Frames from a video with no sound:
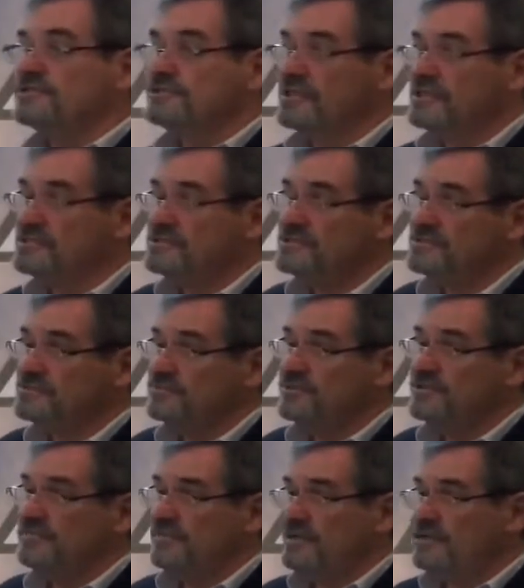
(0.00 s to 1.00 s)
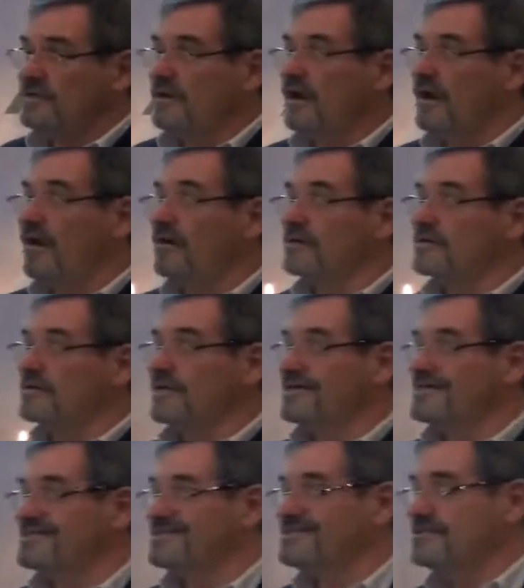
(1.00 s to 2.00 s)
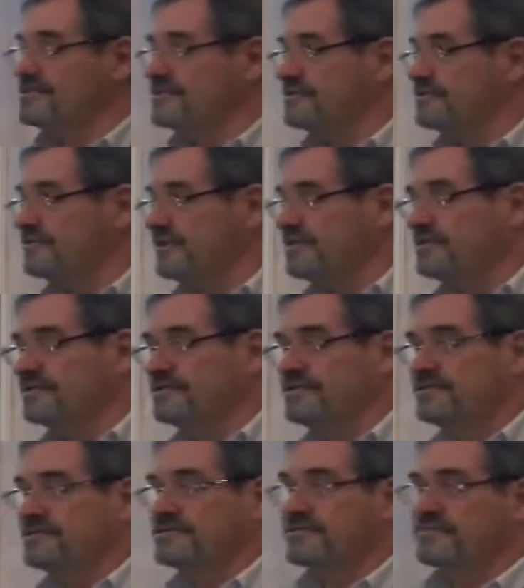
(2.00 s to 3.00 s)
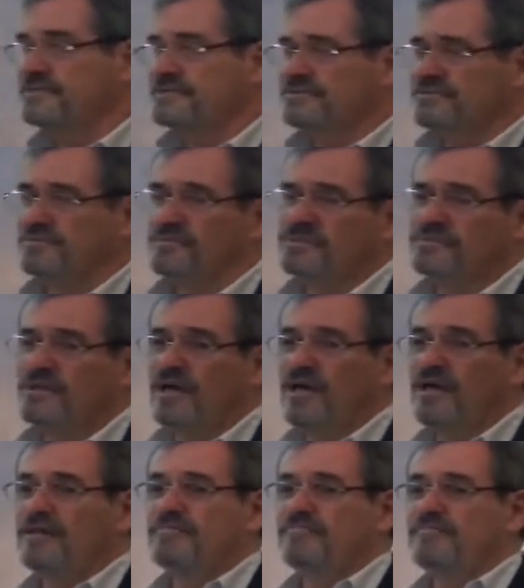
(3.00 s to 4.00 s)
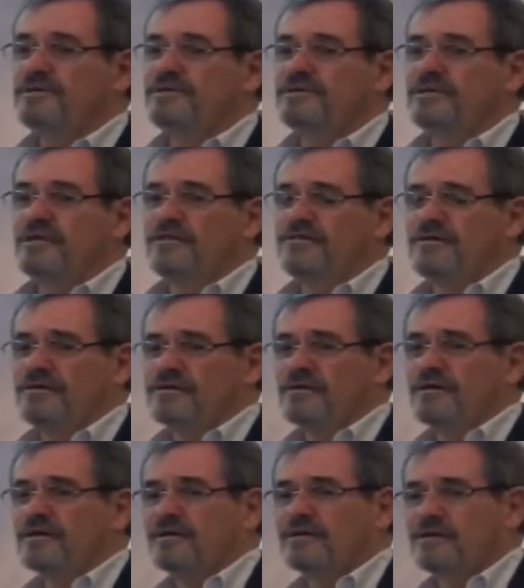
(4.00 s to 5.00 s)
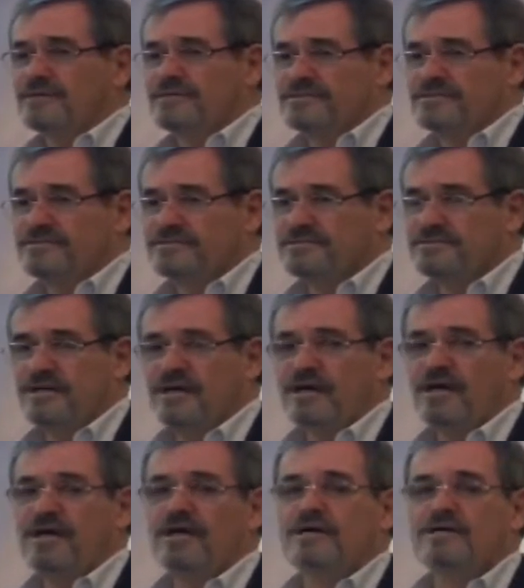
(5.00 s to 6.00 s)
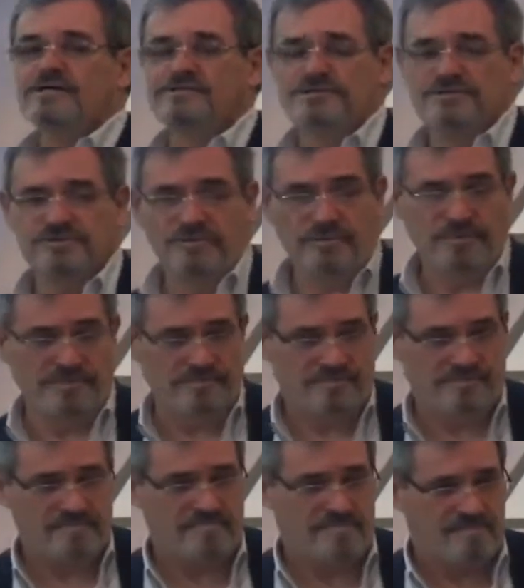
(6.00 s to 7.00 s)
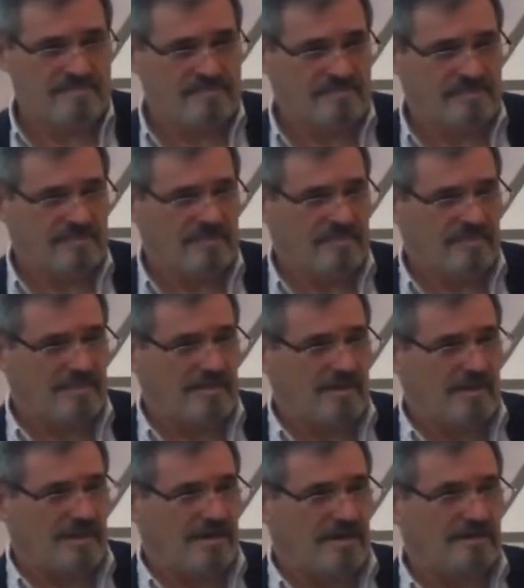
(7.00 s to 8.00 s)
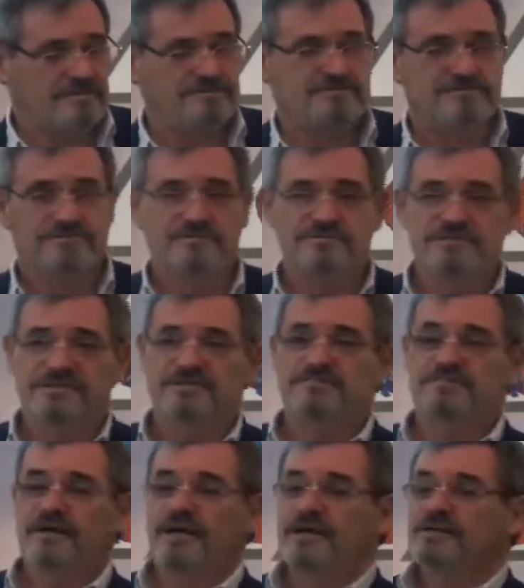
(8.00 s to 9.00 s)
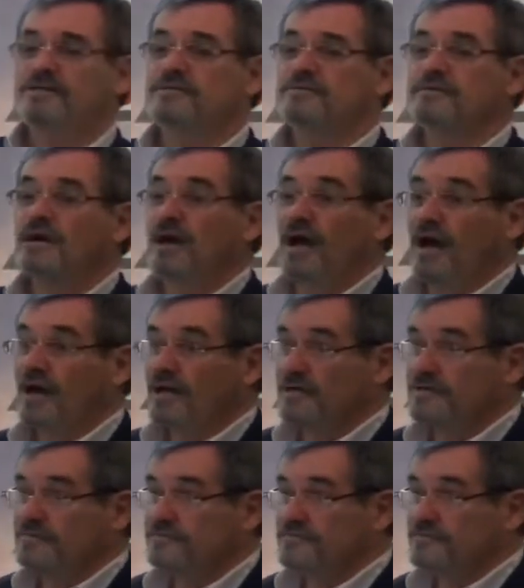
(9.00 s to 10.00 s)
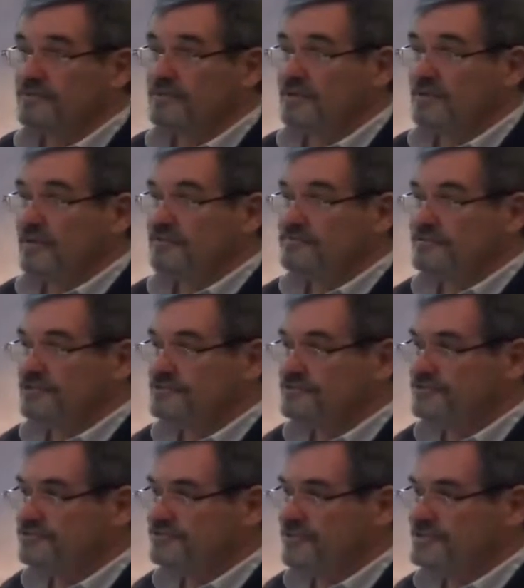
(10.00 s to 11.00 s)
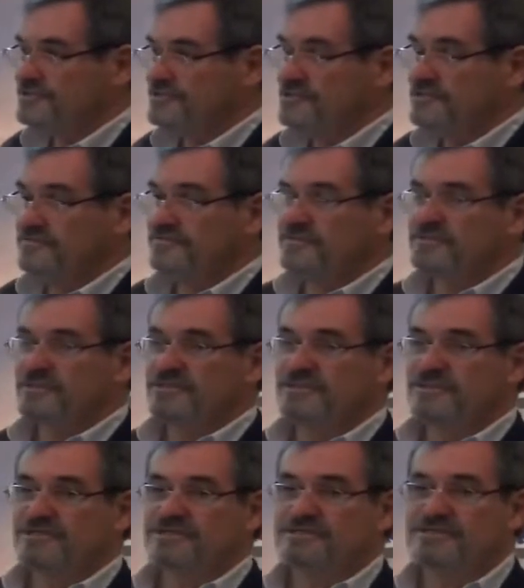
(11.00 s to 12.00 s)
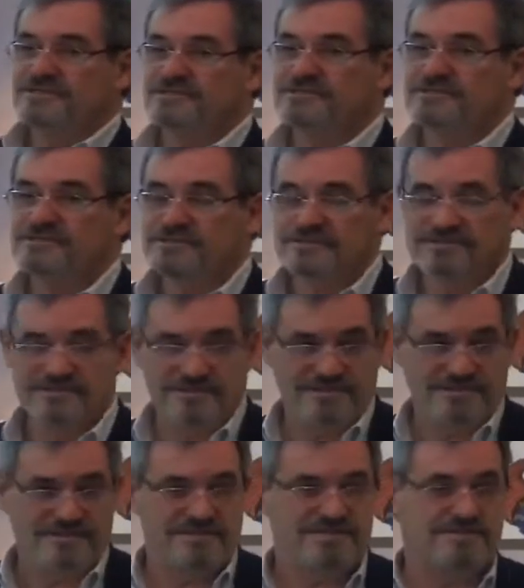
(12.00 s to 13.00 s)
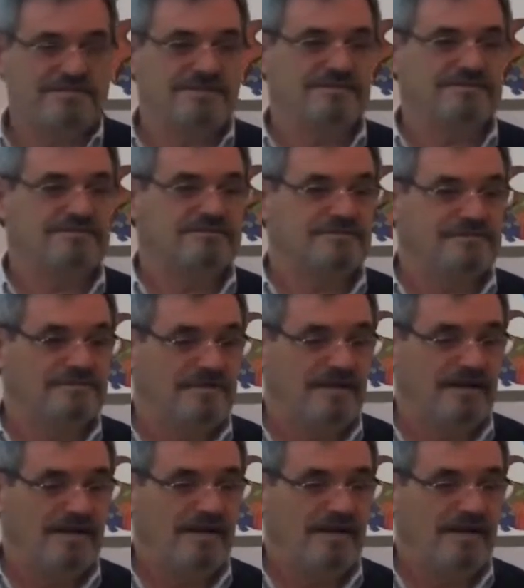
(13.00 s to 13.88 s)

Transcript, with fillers: that just as we meet our lessons, the great leaders of this world meet their lessons too. And truly, a man I've loved and trusted from a distance to leave this country